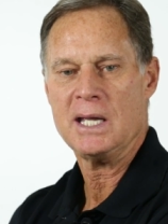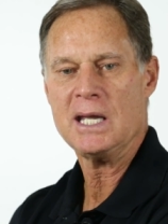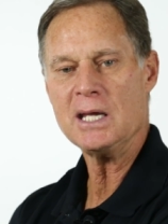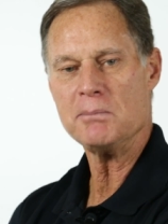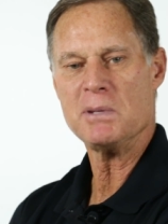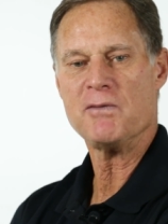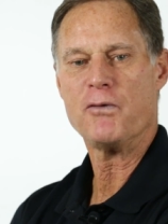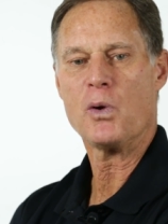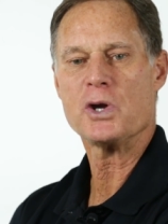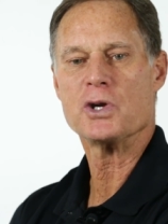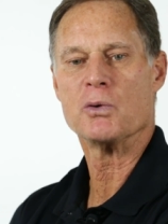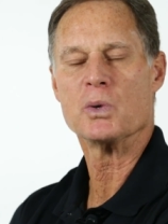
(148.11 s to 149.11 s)
Eat
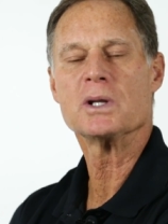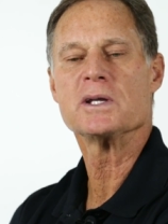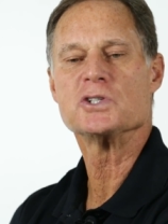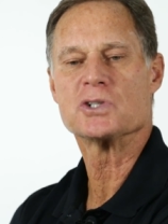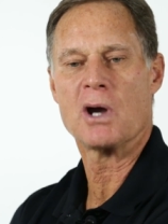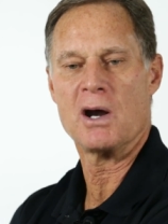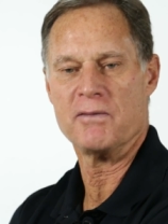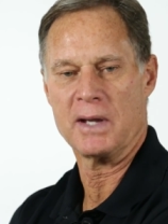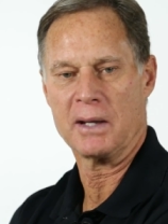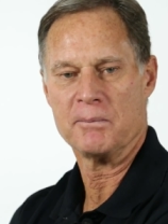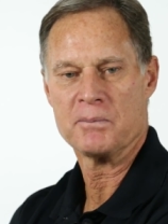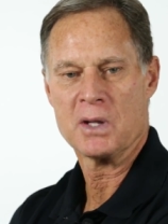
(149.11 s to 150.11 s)
before you're really
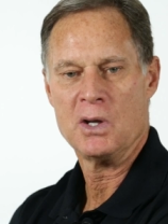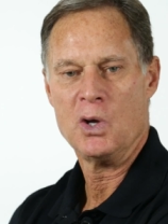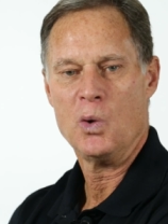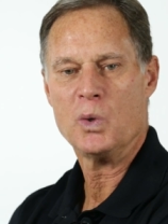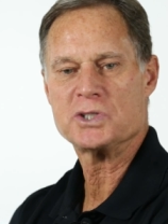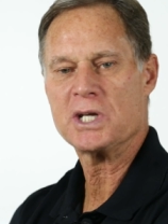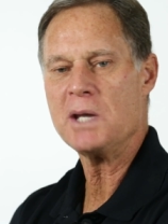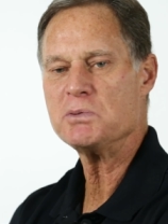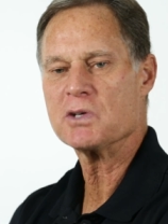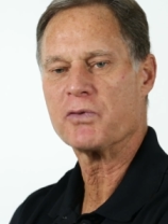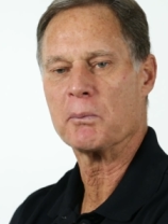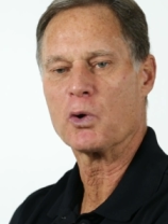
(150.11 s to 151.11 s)
starving, which
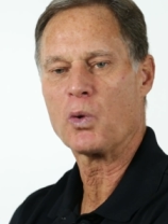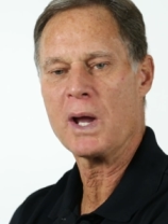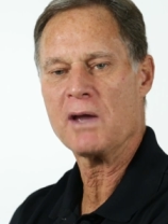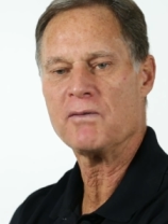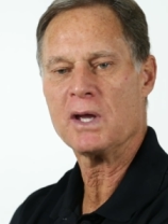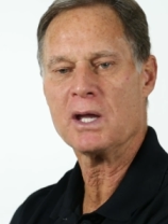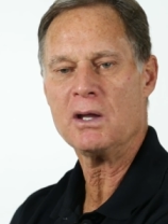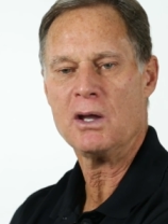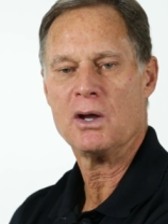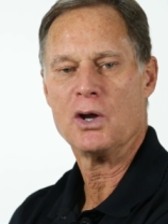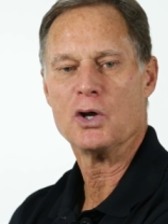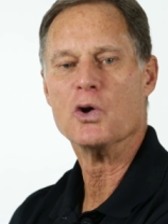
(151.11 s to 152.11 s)
keeps you from craving,
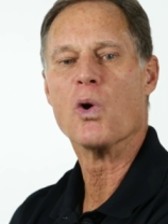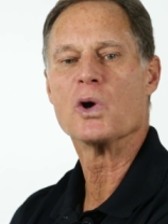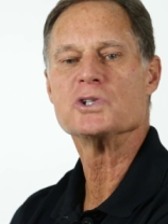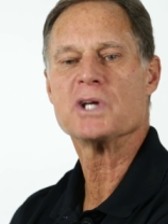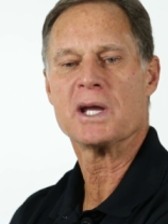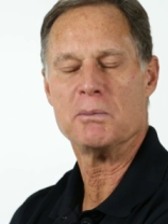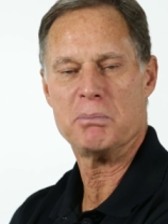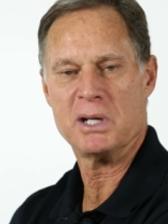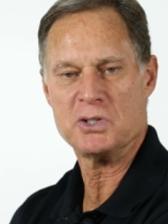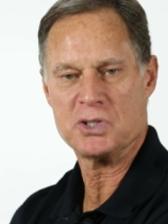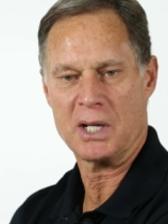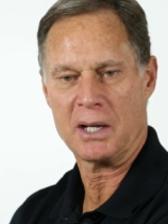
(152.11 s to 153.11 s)
gorging, and
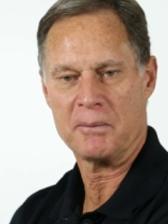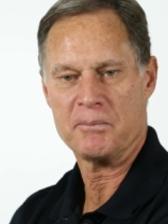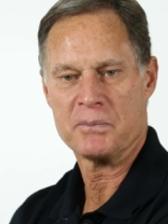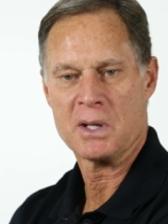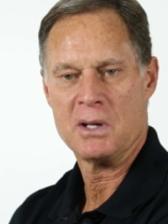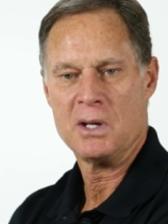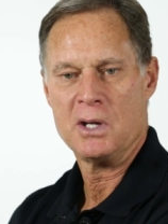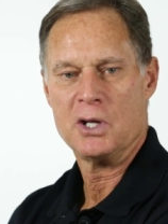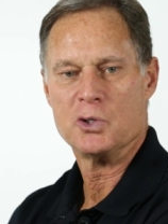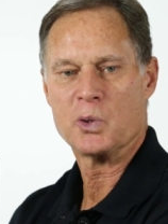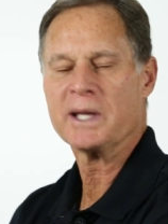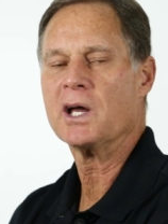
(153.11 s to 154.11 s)
binging.
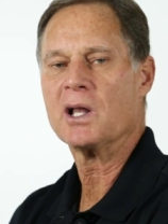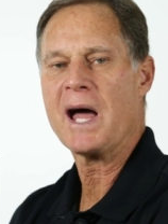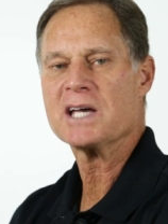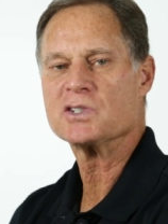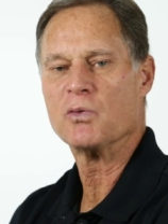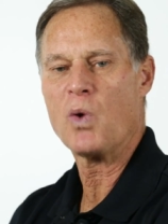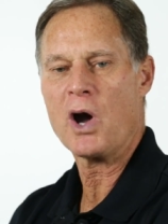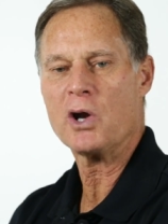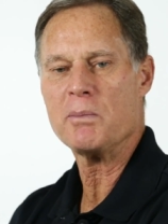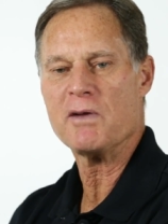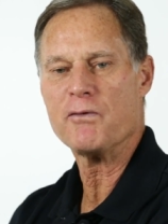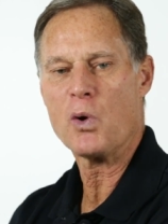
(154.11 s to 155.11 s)
Drink a glass of
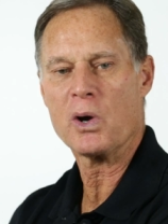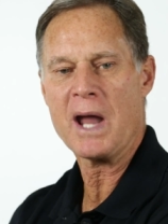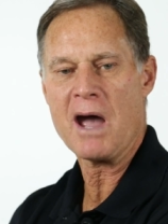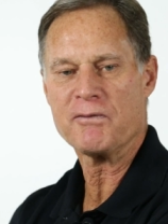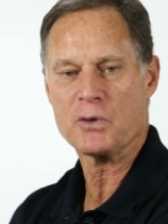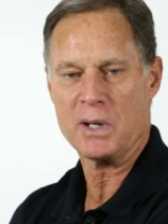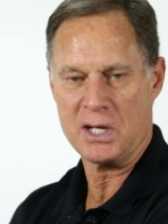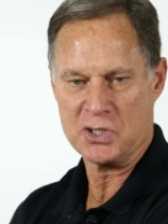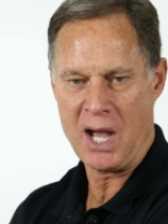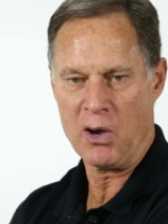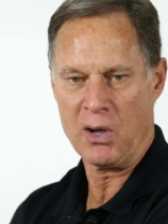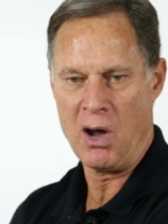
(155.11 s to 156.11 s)
water before and after
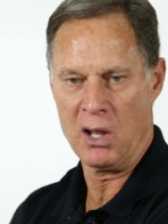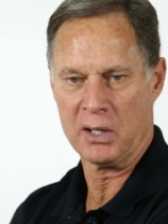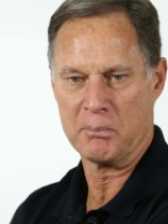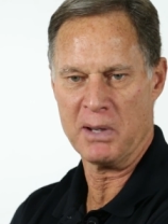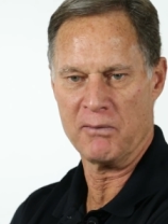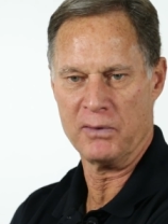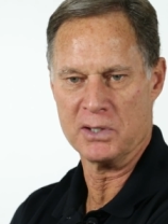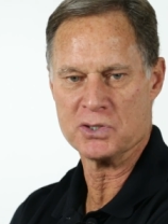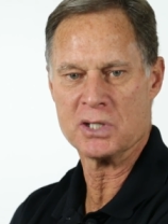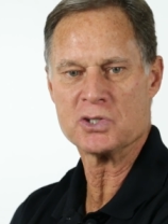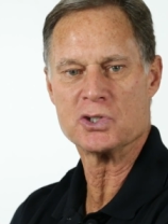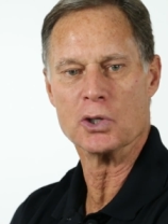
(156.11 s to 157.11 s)
each alcoholic
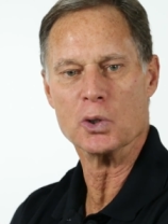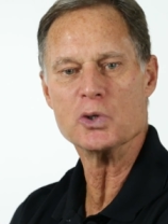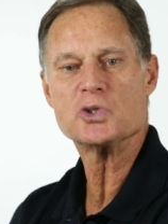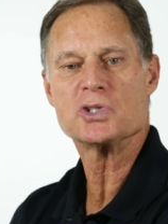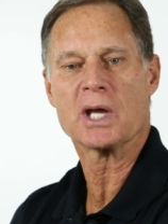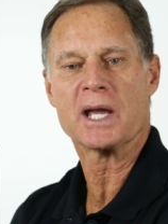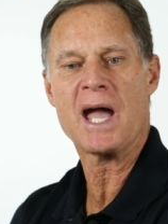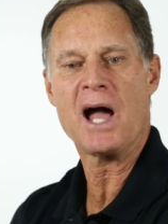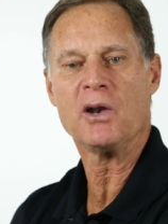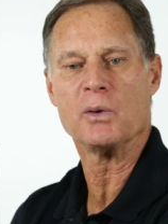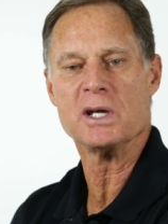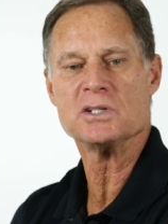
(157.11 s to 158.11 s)
beverage. This dilutes the
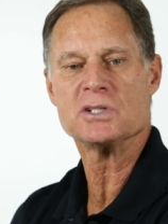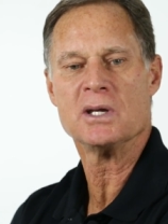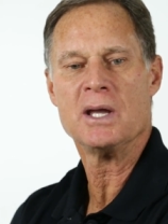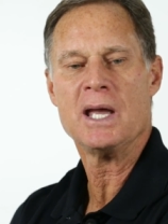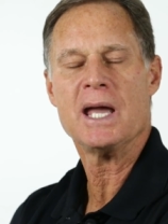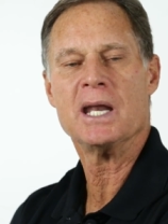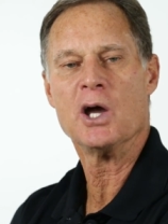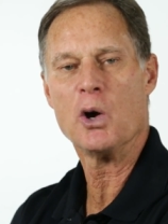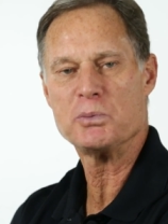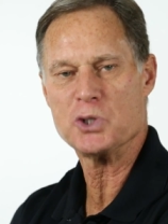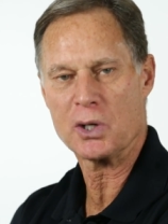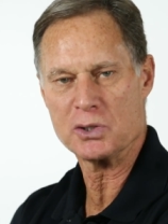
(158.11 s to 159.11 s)
calories and
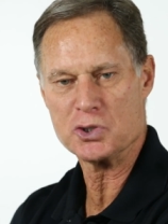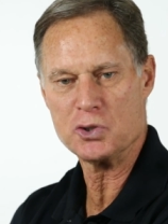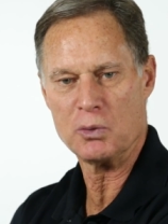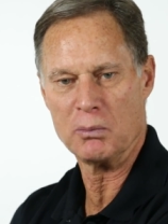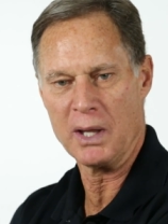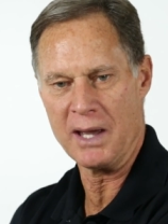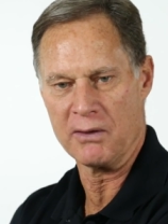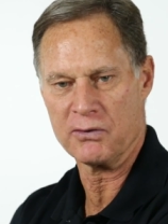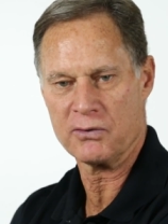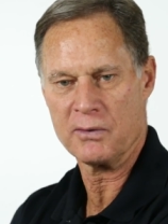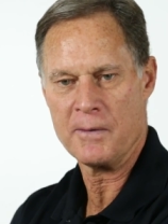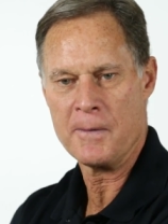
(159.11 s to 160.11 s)
helps you consume
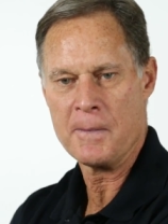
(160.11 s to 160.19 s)
less.